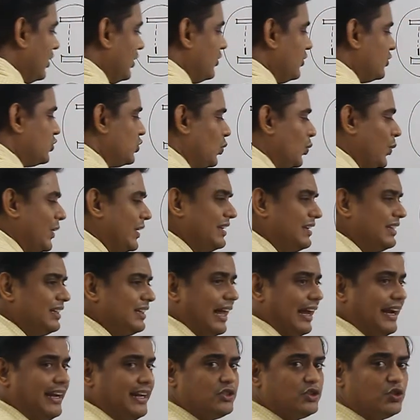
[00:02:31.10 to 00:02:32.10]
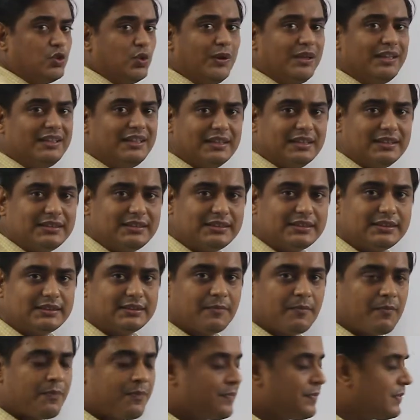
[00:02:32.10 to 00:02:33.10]
So when the light is doing this,
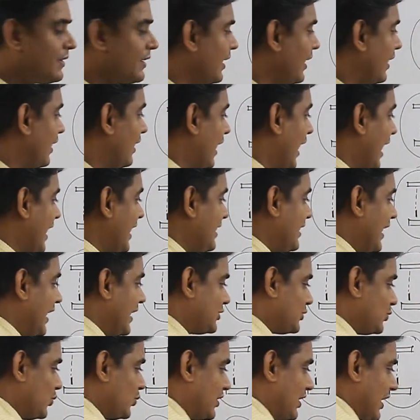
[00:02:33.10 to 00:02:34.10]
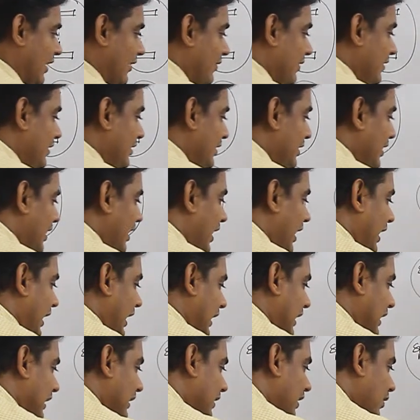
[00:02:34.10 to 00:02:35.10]
light has to travel
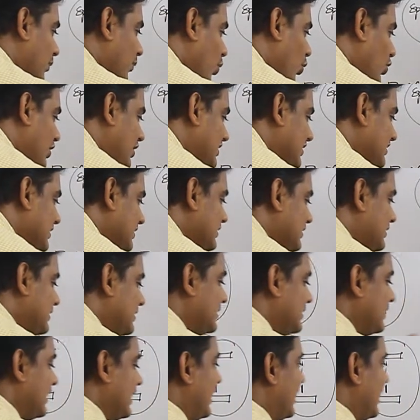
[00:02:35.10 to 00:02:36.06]
a little more distance.